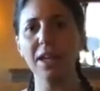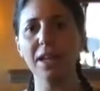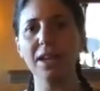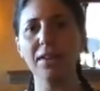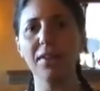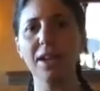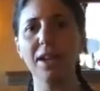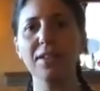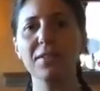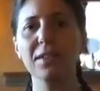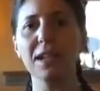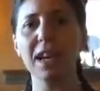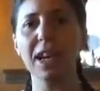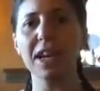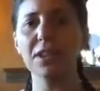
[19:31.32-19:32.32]
when we
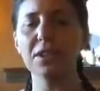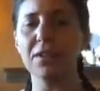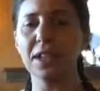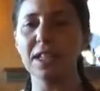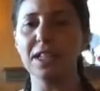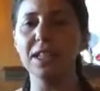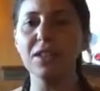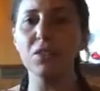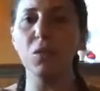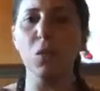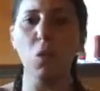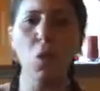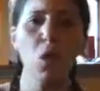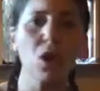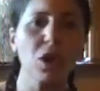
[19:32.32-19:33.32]
kind of can
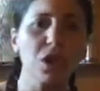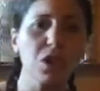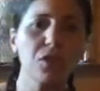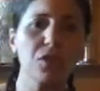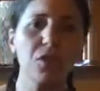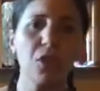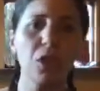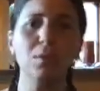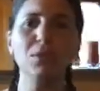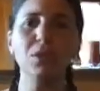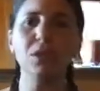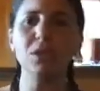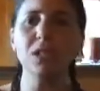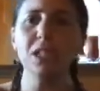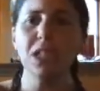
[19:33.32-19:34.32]
divorce from
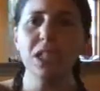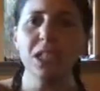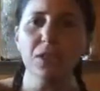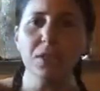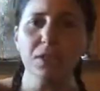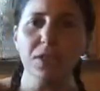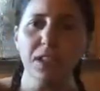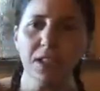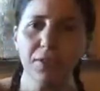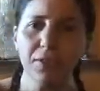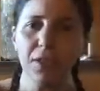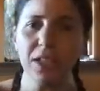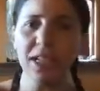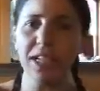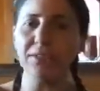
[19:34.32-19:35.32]
the need of
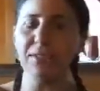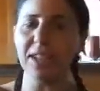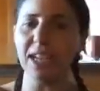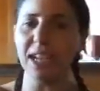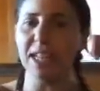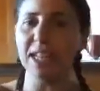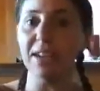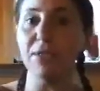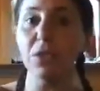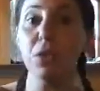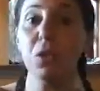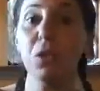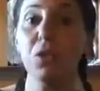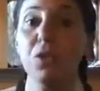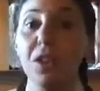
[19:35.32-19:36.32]
suffering, and we can have
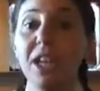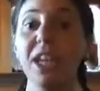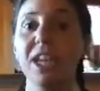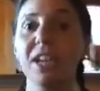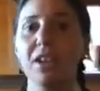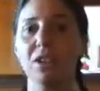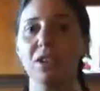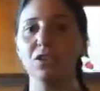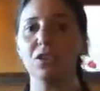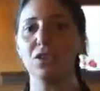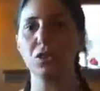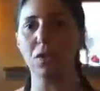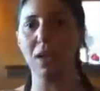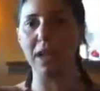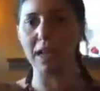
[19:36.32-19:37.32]
new vehicles
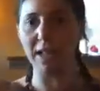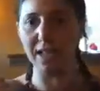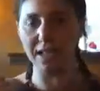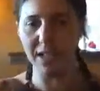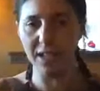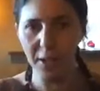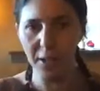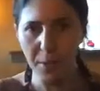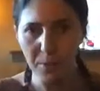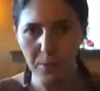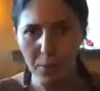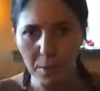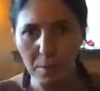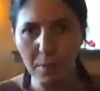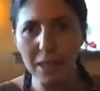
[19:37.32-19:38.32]
to like
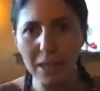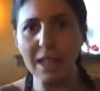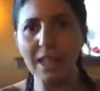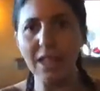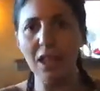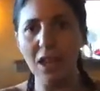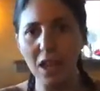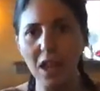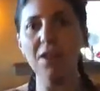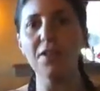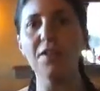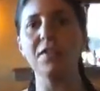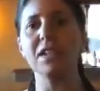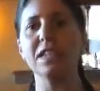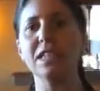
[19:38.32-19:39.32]
be in
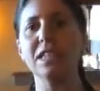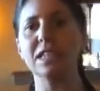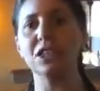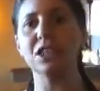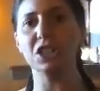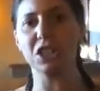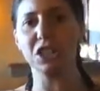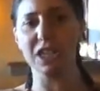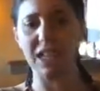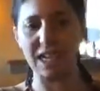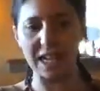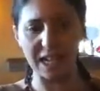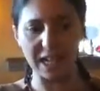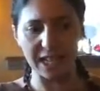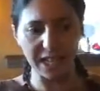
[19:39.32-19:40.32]
love, and then just
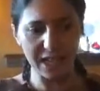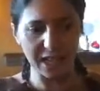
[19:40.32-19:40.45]
like